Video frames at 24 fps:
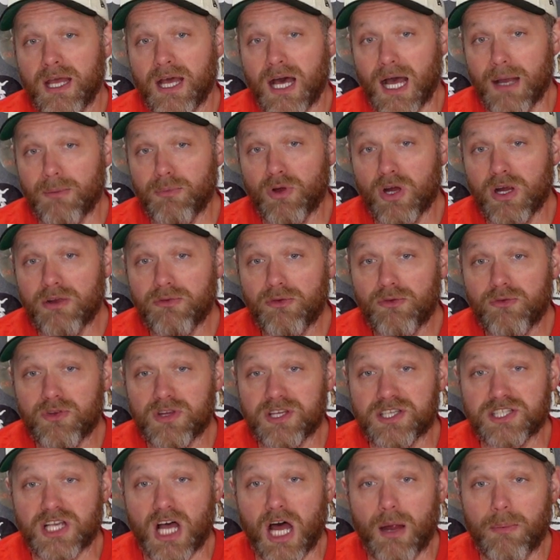I'm grateful for
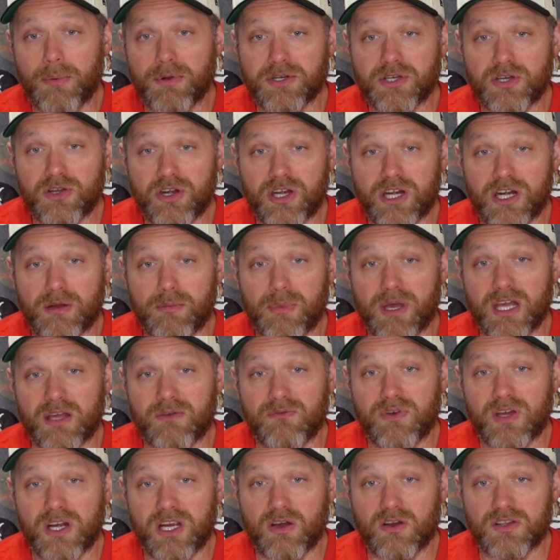this opportunity to make a
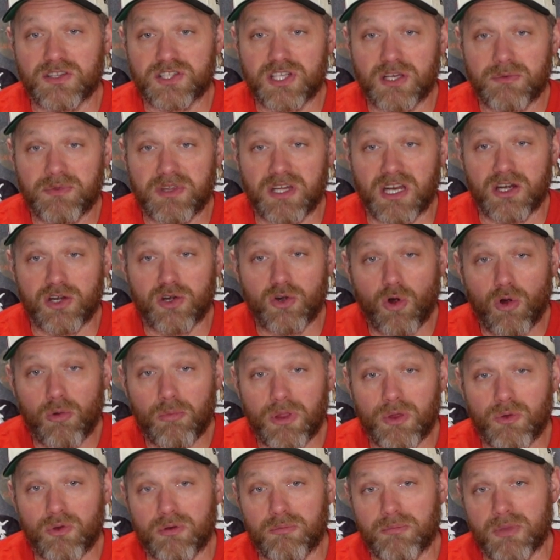video on something I
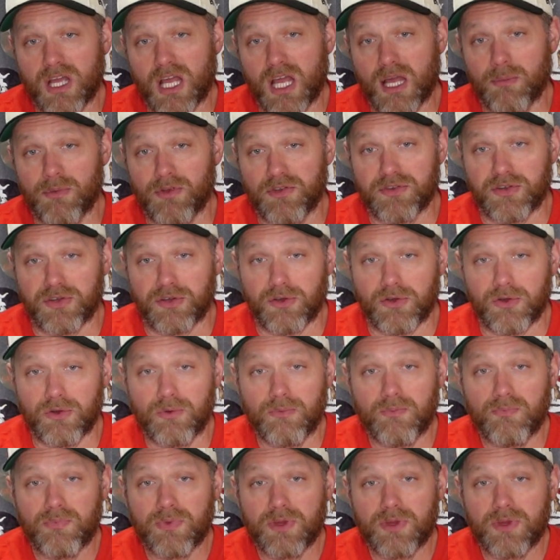normally wouldn't be able to.